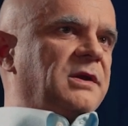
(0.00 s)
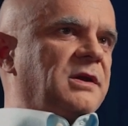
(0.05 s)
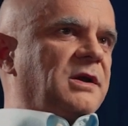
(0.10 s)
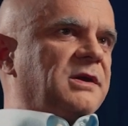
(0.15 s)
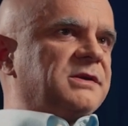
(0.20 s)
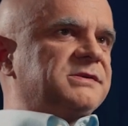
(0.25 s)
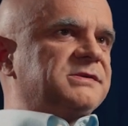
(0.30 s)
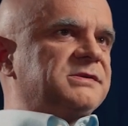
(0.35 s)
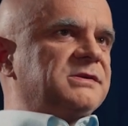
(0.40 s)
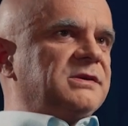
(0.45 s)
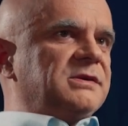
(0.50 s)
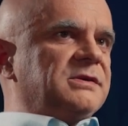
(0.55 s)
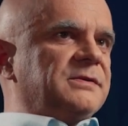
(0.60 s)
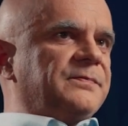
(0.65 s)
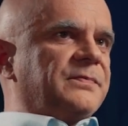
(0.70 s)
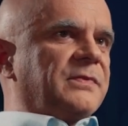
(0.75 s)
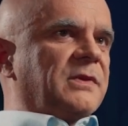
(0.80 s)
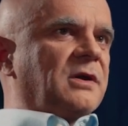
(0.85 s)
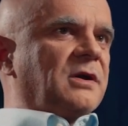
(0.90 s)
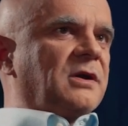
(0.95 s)
I see
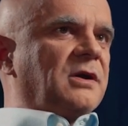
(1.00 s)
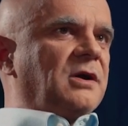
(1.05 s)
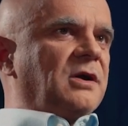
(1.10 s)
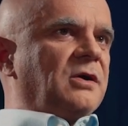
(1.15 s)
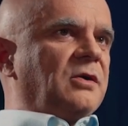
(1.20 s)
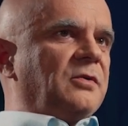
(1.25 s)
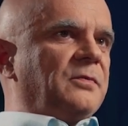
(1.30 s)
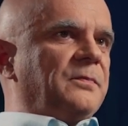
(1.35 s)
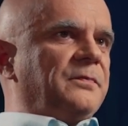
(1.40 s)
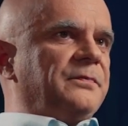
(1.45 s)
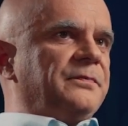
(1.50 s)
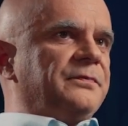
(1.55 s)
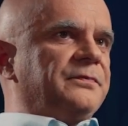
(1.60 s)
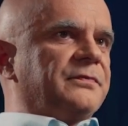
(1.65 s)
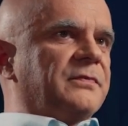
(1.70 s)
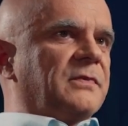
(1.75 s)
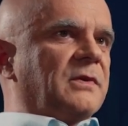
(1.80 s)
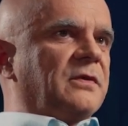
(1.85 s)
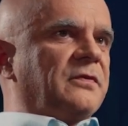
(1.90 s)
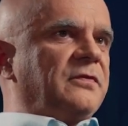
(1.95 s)
how
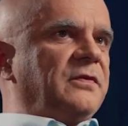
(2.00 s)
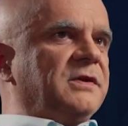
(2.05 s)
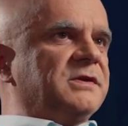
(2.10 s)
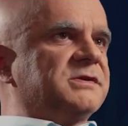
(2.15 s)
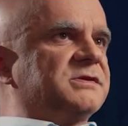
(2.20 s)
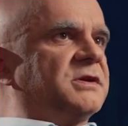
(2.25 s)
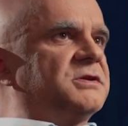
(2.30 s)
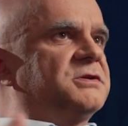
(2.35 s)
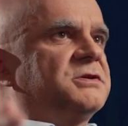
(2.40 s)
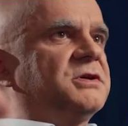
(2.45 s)
things are